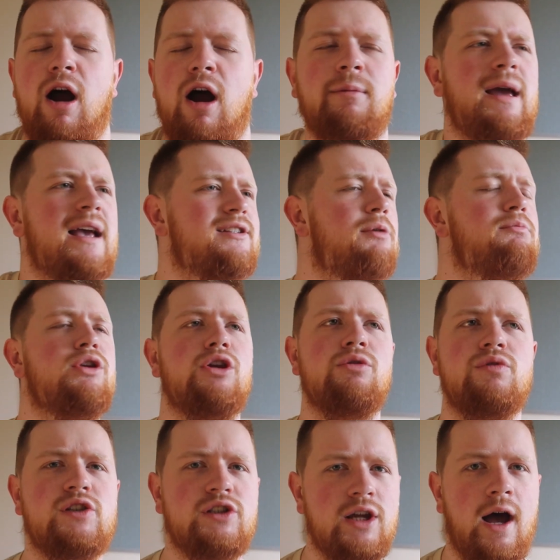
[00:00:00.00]
I guess I'm
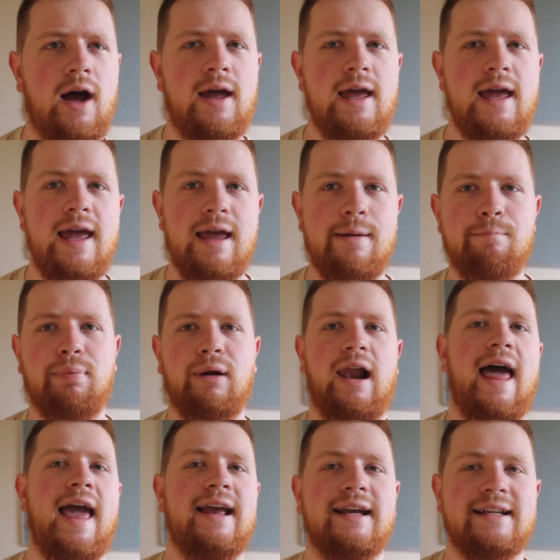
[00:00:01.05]
used to him
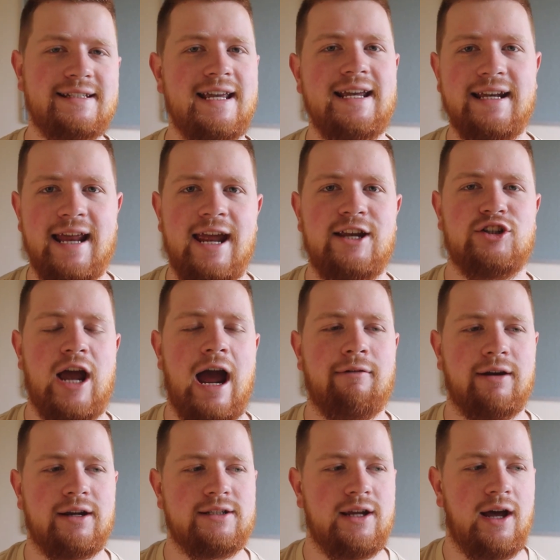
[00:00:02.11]
playing a teenage
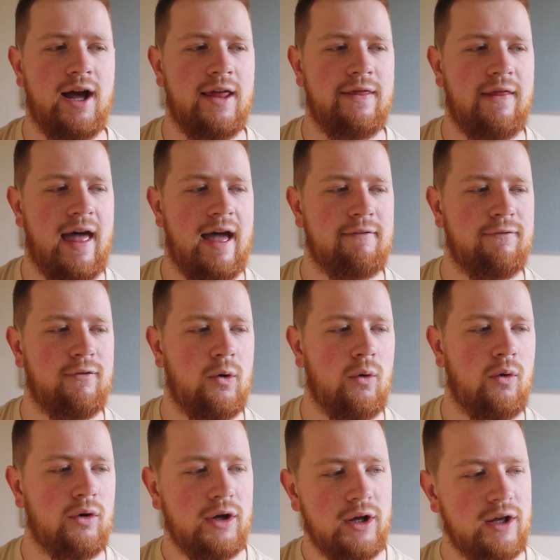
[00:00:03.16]
character, and
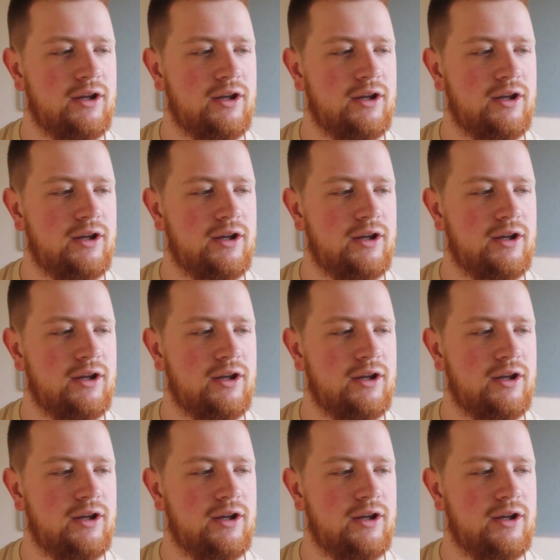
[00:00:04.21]
therefore,